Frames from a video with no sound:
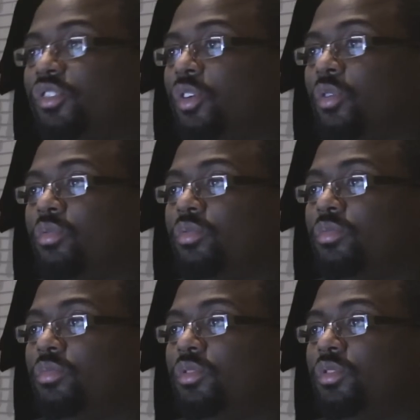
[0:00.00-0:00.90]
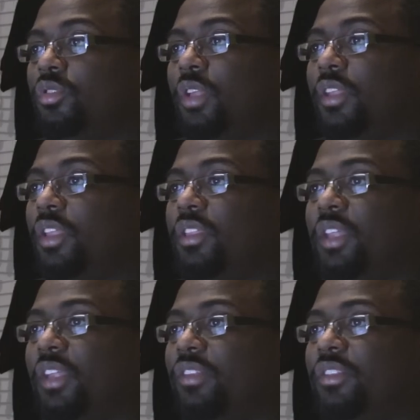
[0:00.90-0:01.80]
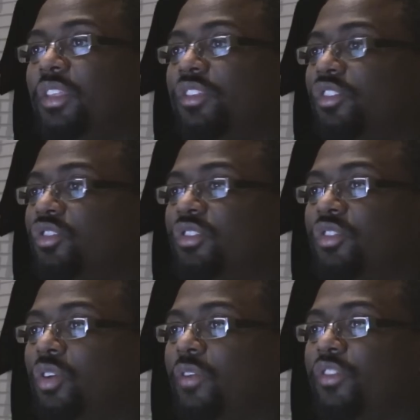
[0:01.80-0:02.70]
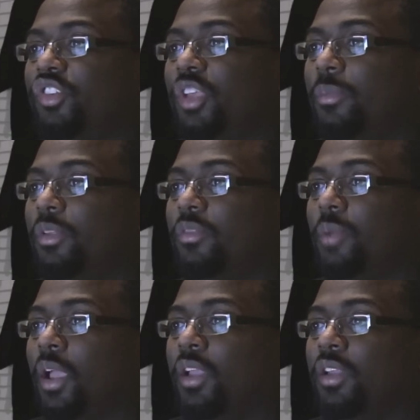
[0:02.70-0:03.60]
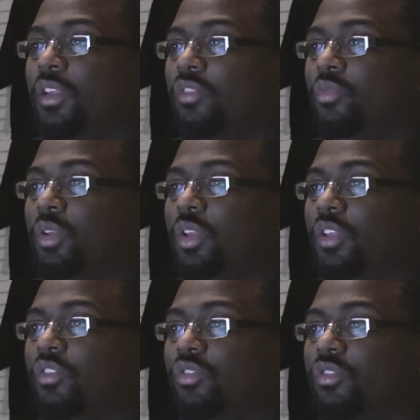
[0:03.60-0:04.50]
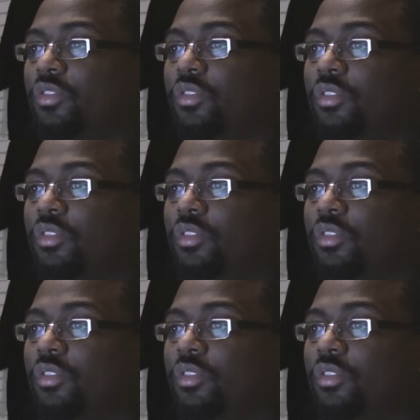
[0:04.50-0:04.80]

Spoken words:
you don't have a champion's mind. It is what it is.